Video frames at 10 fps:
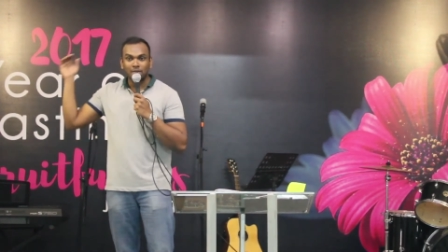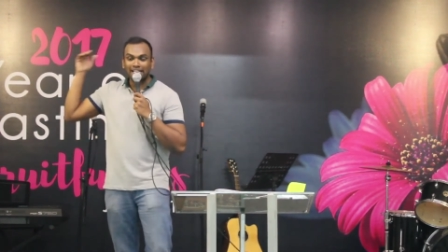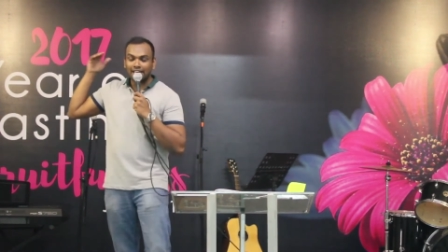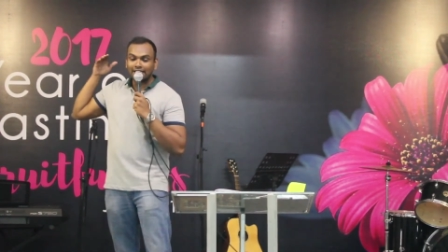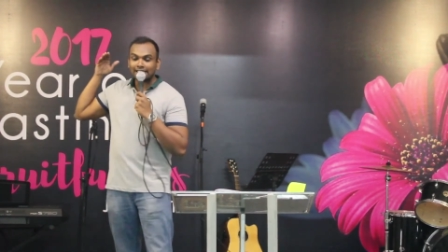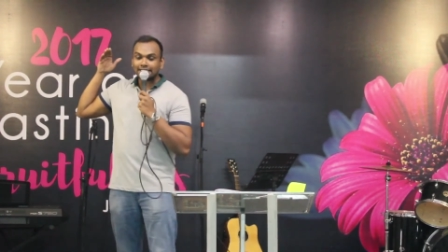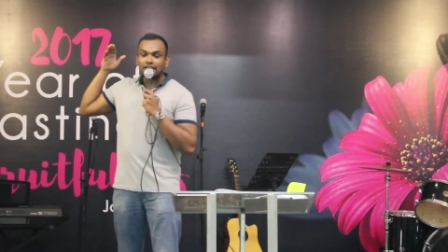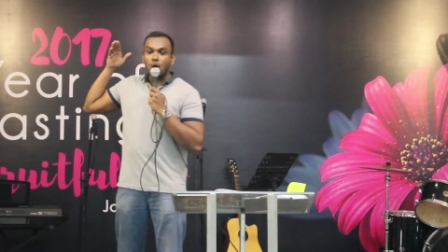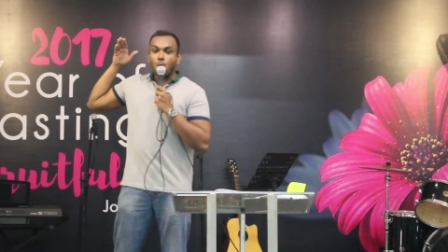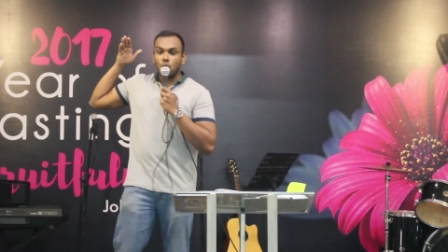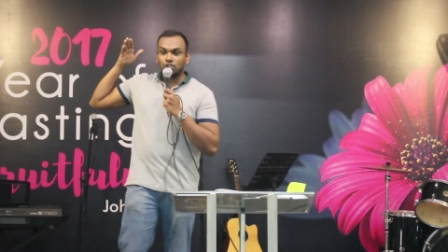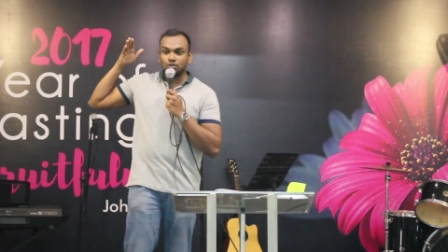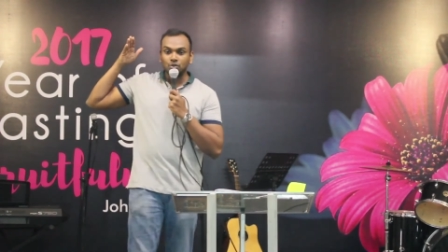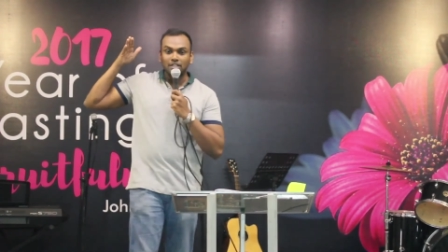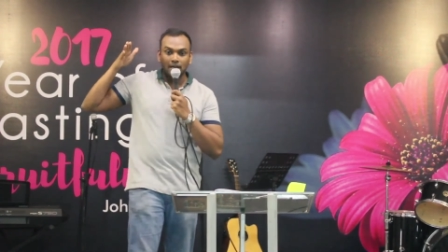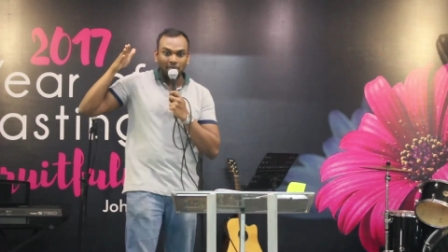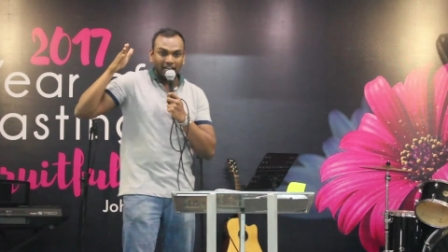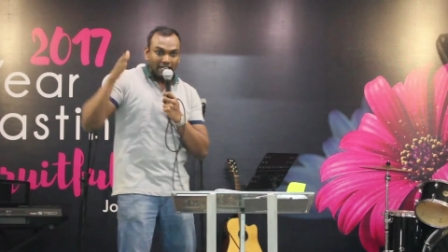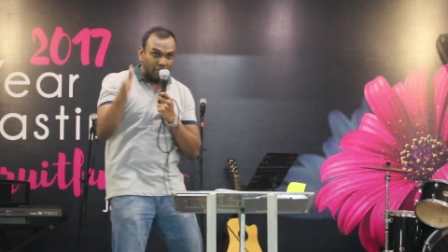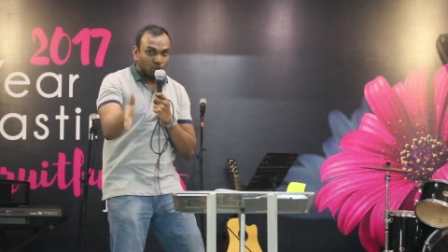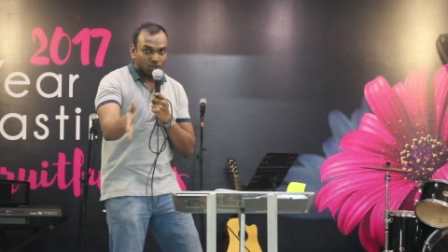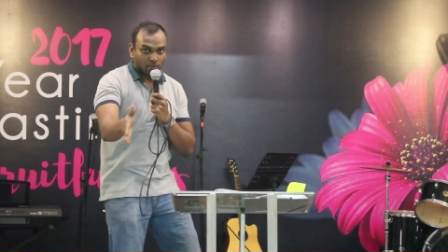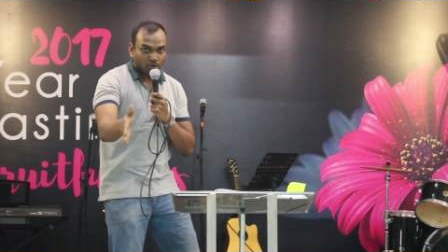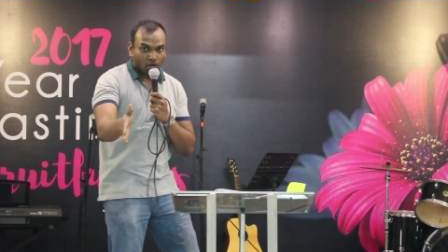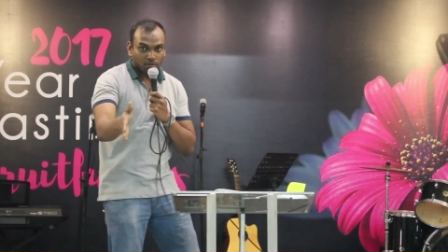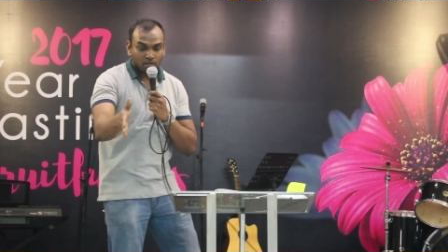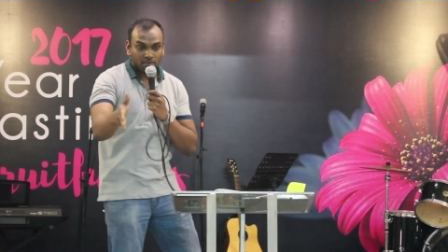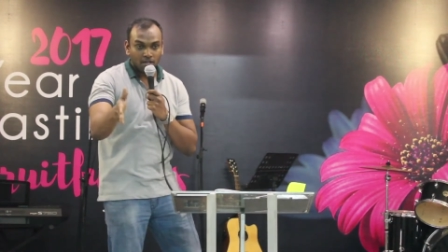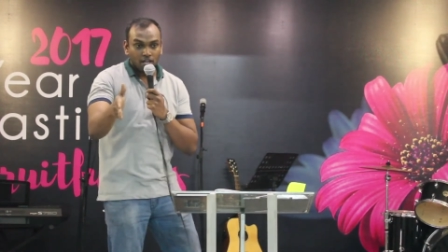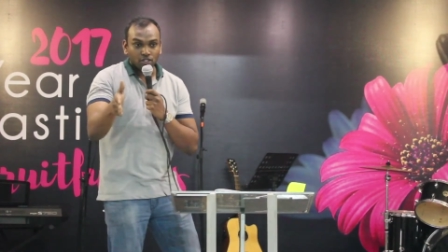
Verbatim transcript: but He just wants to come into the problem,